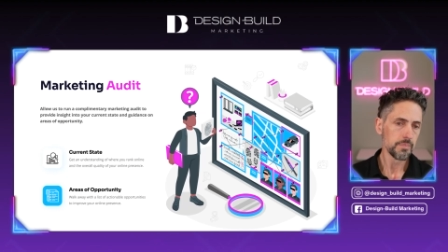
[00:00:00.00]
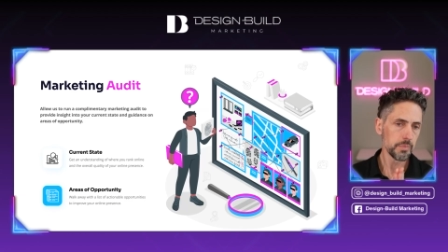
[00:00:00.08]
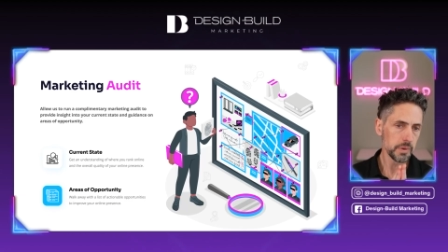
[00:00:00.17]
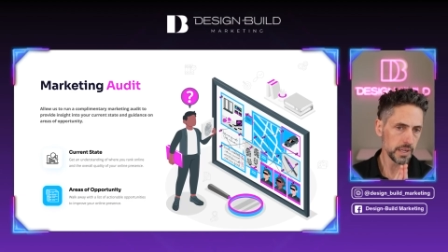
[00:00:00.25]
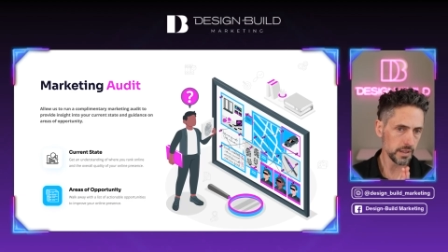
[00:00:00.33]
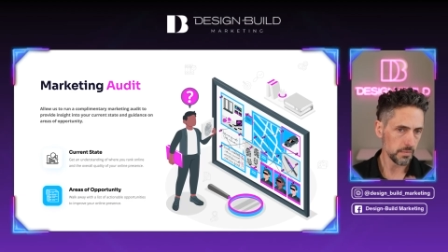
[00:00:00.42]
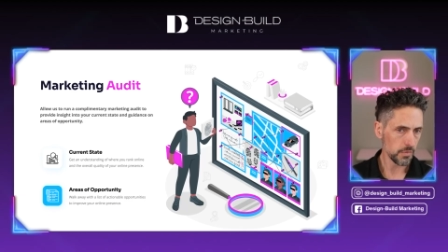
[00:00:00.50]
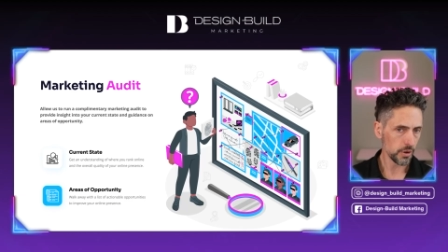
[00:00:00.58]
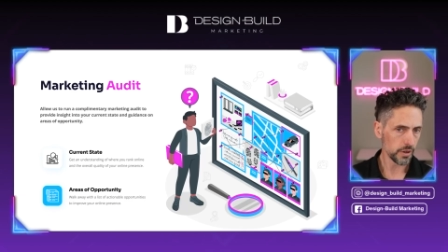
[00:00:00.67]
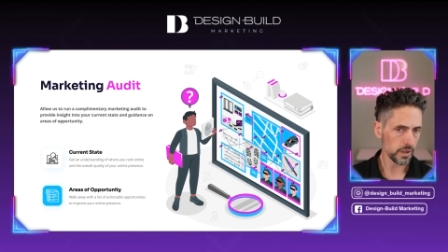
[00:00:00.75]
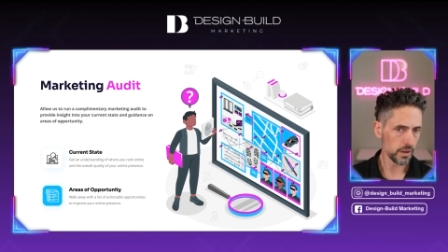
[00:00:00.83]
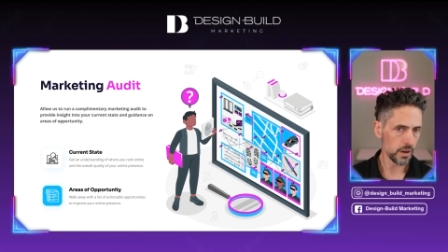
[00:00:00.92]
But the
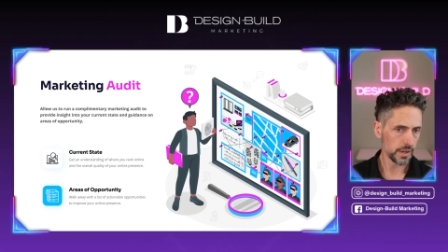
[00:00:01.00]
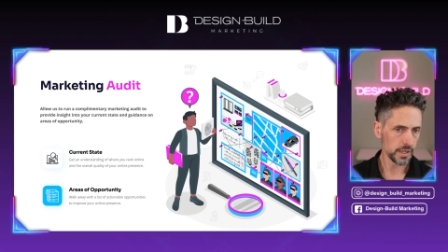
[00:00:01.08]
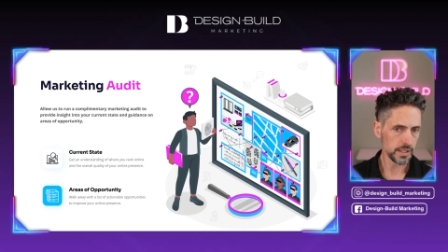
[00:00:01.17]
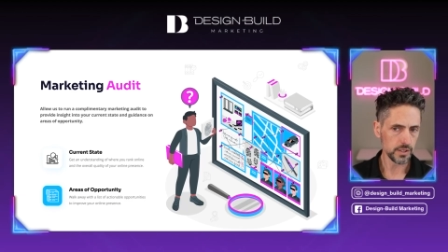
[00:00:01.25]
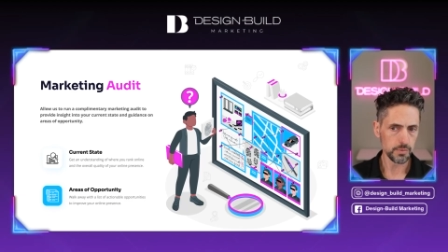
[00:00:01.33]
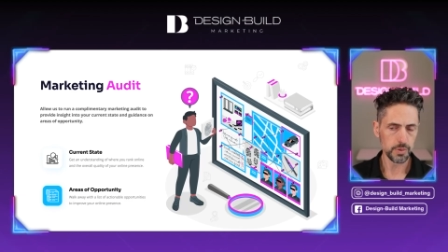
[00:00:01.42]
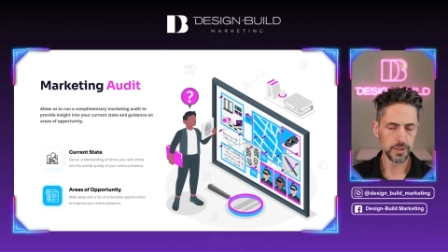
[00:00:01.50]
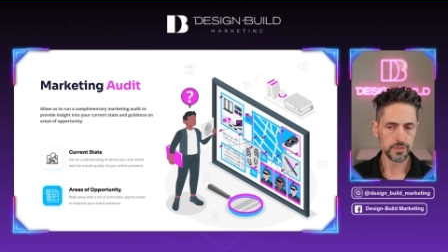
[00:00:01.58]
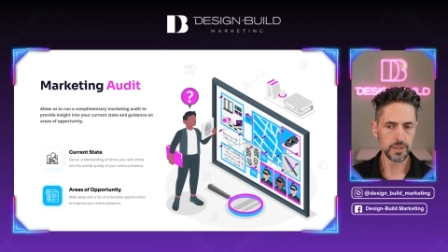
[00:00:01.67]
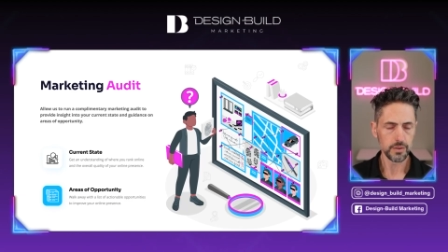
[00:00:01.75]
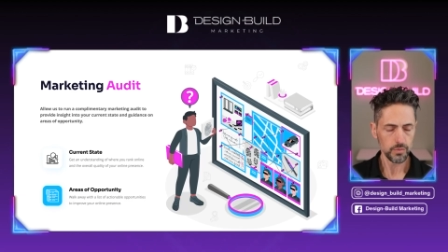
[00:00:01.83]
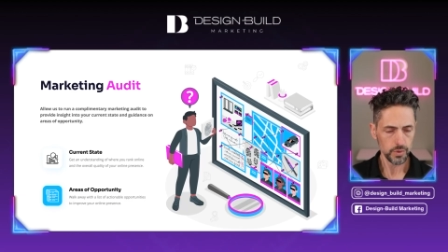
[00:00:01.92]
marketing audit is a place
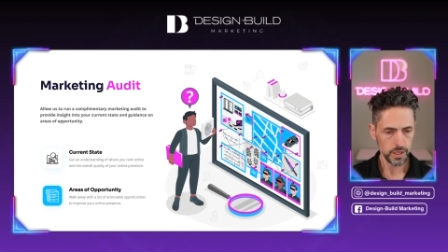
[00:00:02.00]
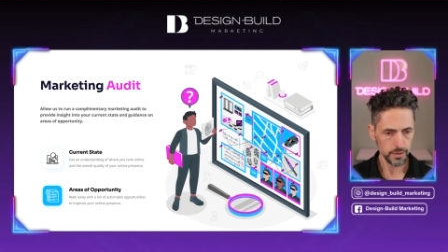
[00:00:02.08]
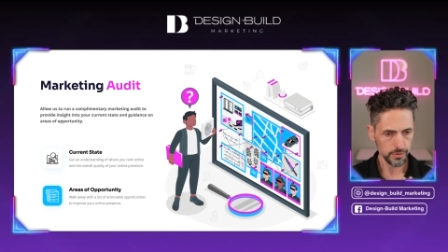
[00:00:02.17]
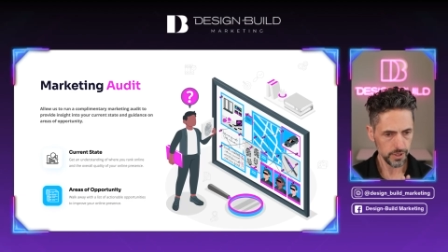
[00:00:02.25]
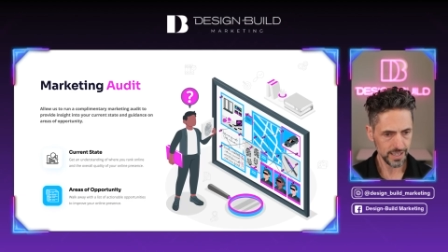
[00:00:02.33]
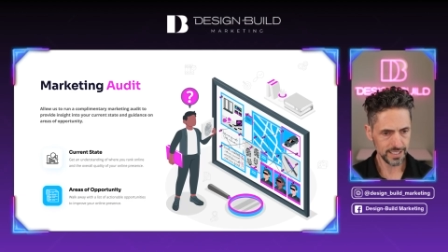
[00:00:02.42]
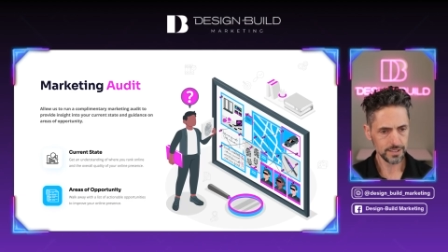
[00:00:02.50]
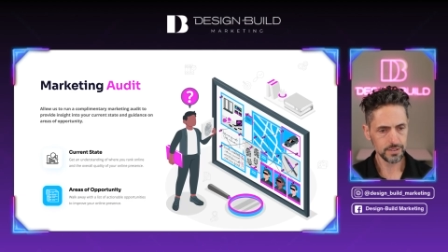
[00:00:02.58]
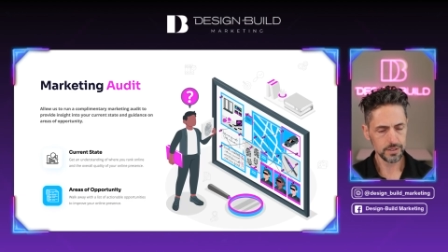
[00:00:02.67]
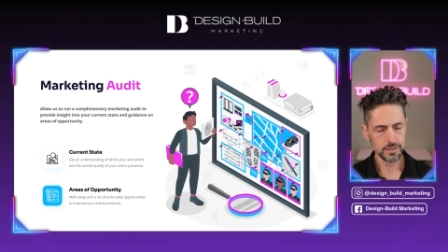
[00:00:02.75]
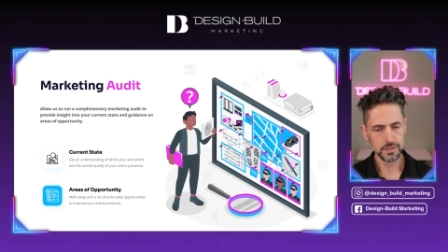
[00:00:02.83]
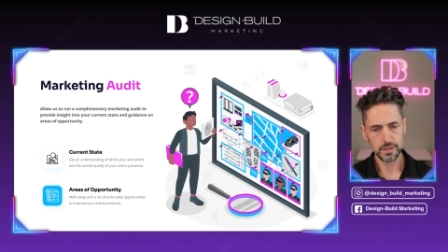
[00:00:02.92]
that gives
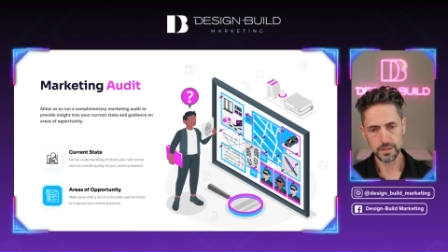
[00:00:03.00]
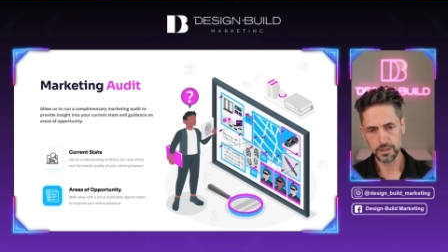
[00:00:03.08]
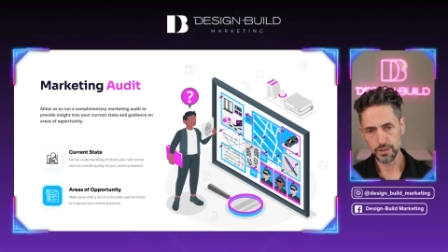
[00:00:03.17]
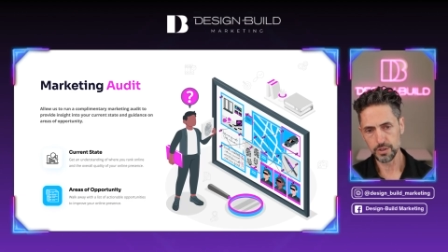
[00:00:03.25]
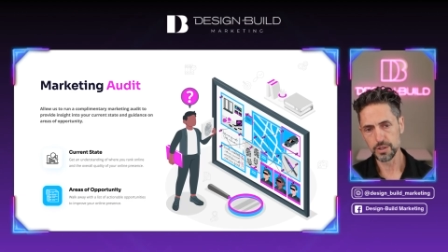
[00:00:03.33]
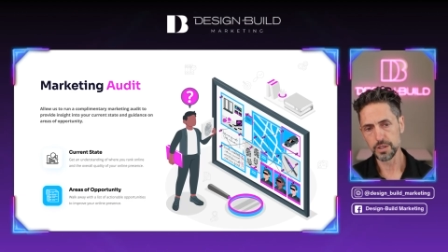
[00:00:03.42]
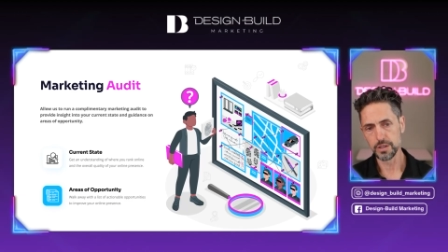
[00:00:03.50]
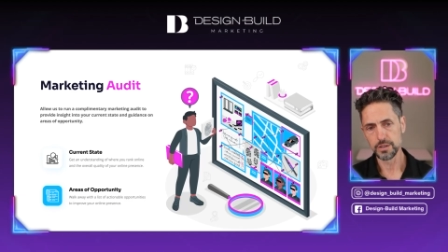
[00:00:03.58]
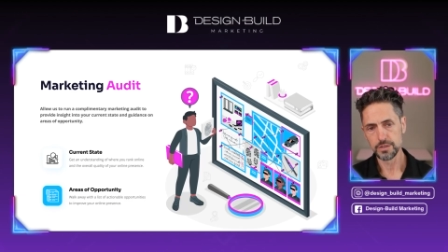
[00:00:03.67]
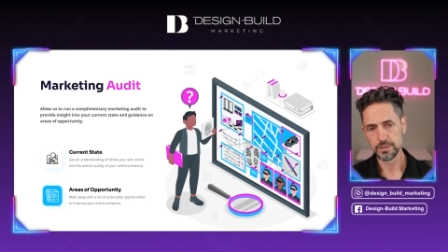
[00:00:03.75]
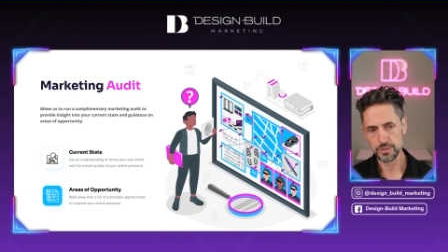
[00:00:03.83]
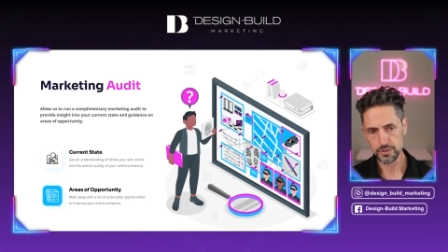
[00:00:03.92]
us a good
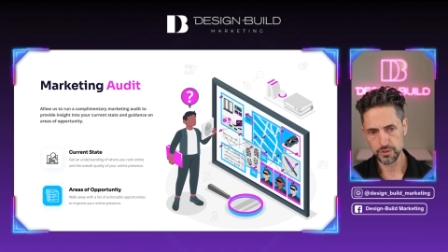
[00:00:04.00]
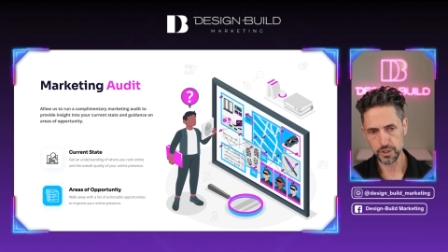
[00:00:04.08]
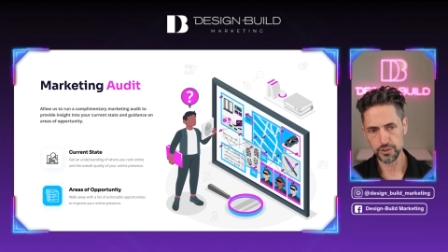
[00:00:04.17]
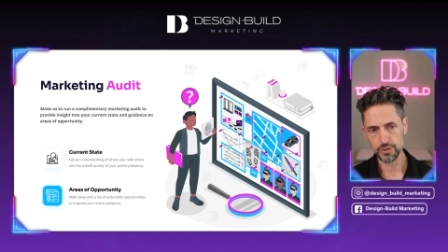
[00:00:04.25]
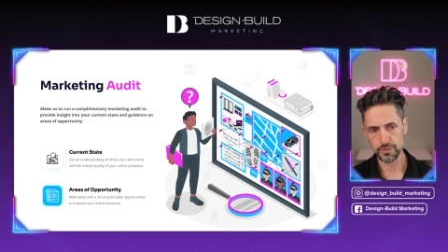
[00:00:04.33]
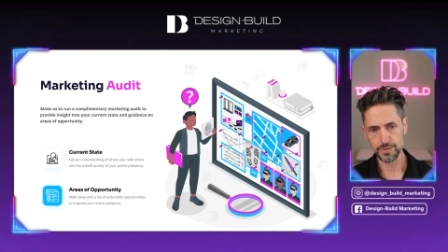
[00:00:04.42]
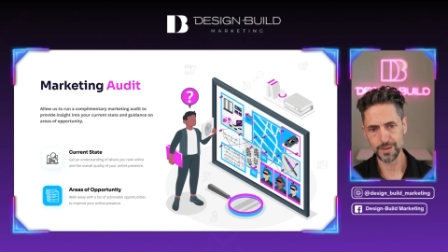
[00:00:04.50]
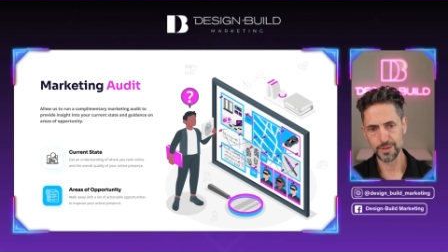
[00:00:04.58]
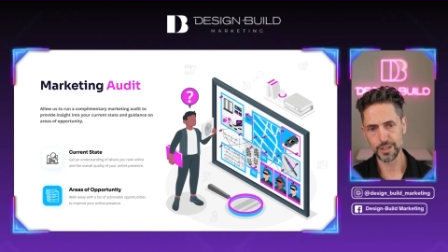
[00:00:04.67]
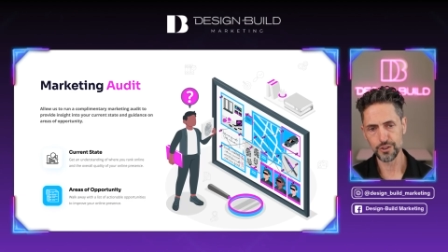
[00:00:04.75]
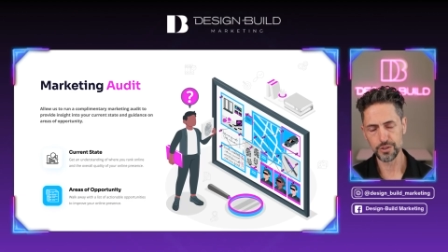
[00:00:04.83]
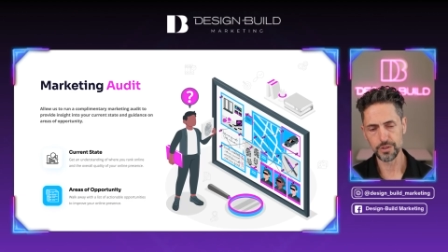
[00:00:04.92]
structured
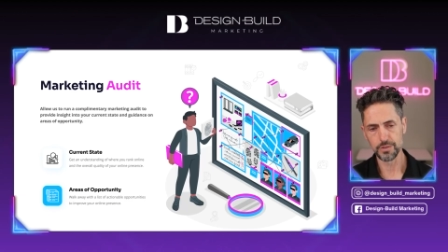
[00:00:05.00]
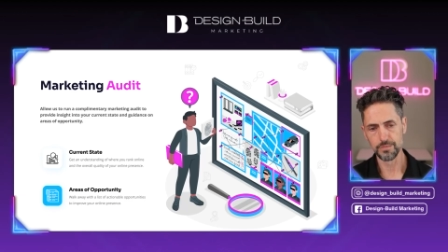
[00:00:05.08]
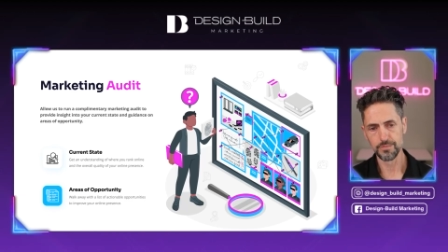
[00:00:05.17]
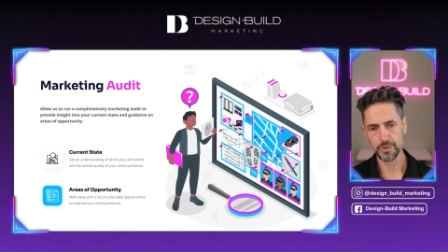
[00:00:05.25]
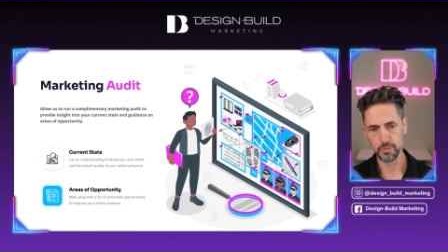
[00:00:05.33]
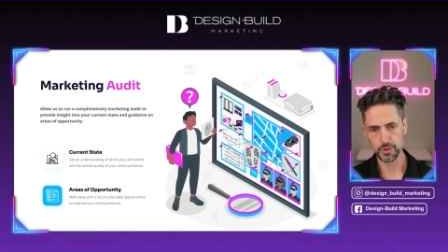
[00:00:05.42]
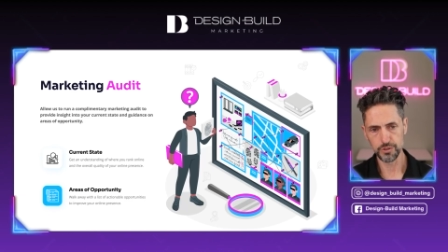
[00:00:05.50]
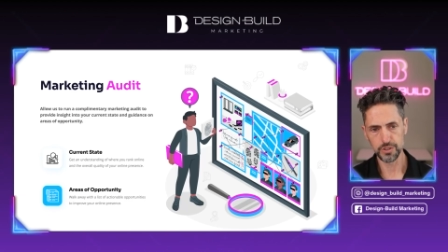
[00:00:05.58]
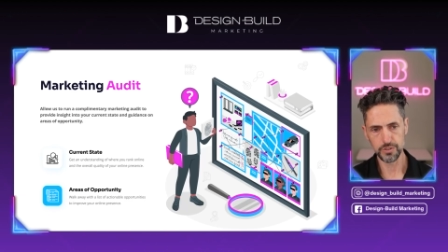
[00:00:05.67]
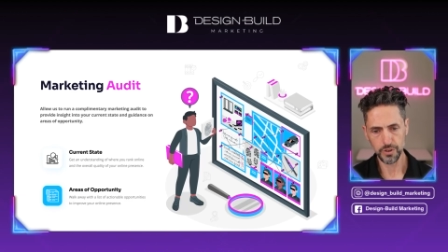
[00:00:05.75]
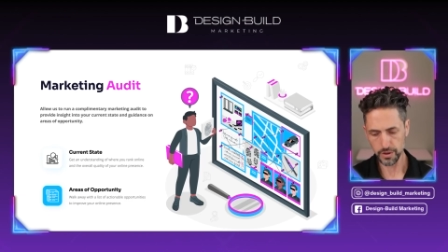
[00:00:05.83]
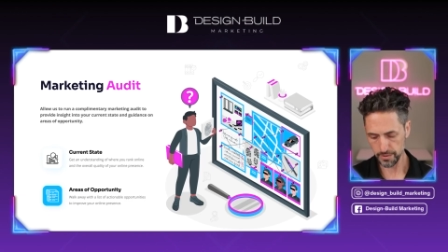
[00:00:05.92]
foundation from which to
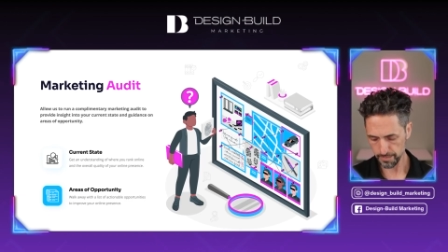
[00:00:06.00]
start.